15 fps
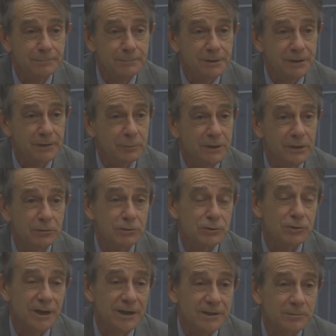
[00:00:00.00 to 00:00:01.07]
If we don't
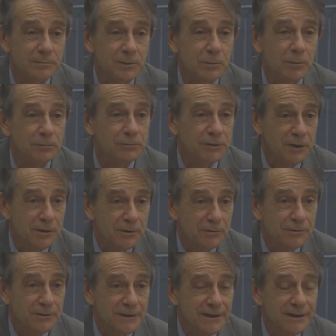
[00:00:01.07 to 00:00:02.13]
try them, we won't
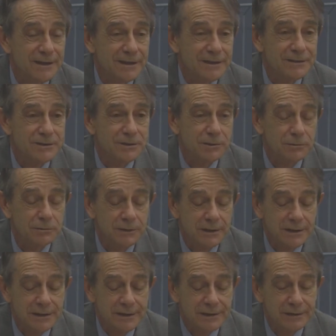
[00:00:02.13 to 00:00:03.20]
know. So
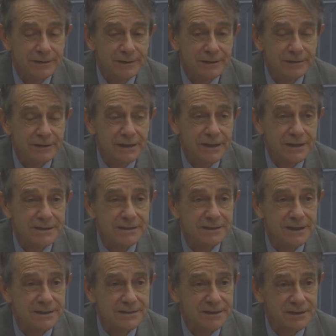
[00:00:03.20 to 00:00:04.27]

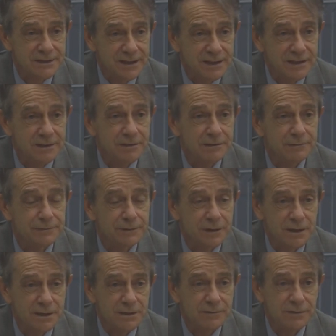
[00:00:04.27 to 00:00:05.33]
it's the thinking and the
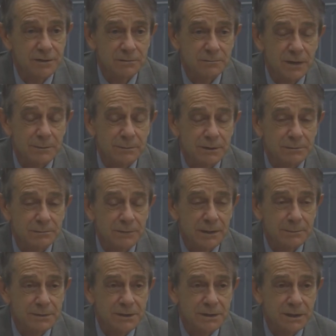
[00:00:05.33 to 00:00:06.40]
philosophy that
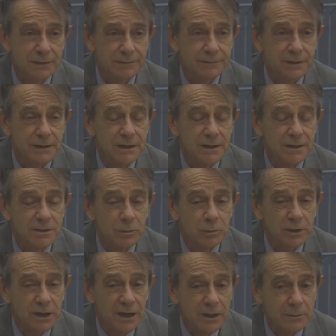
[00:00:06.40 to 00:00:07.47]
might be tough. So
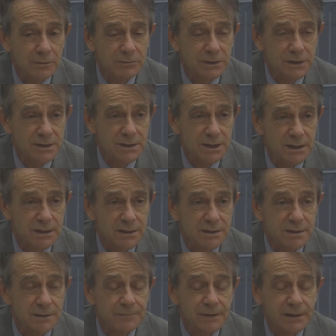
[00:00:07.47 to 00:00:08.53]
what I would really say
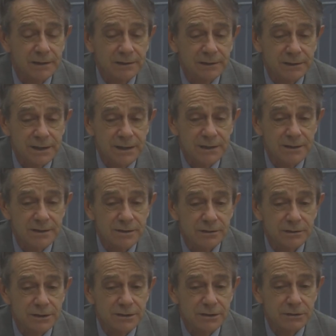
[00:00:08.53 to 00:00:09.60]
is LEAN is
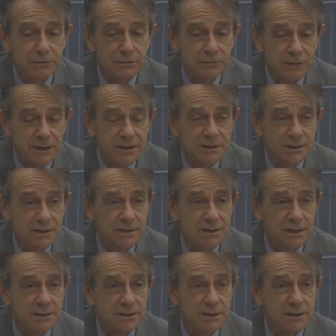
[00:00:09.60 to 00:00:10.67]
a great set of
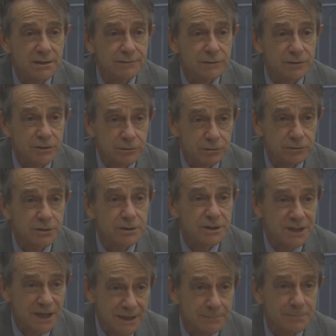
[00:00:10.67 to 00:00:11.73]
techniques for certain
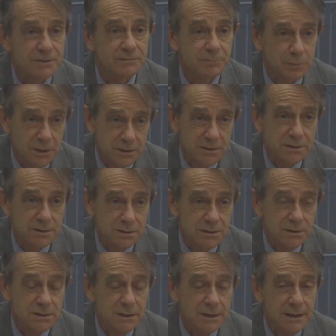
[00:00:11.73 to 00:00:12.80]
types of
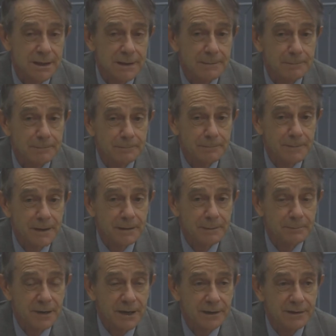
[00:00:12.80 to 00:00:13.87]
processes,
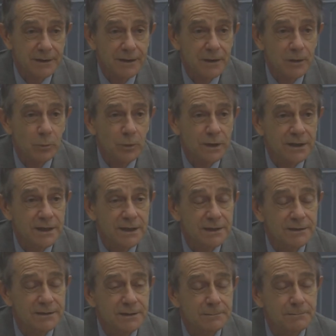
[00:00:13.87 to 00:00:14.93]
but we
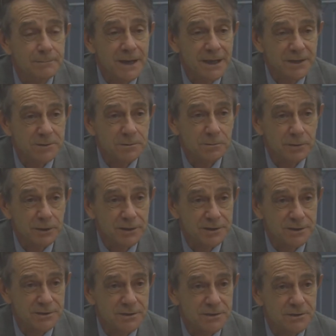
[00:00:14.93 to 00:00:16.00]
need the management
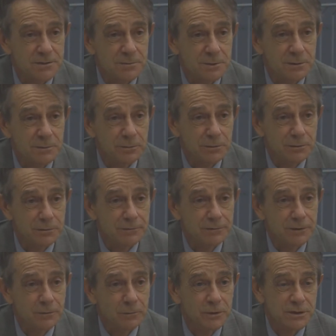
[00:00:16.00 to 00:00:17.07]
processes to be improved,
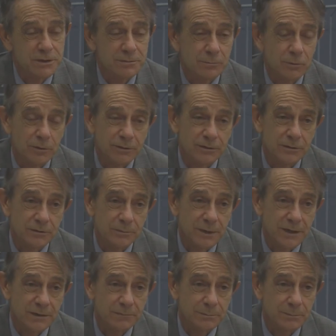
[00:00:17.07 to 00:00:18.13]
which is more in the
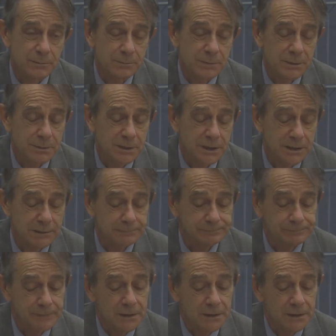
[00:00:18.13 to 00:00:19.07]
domain of BPM.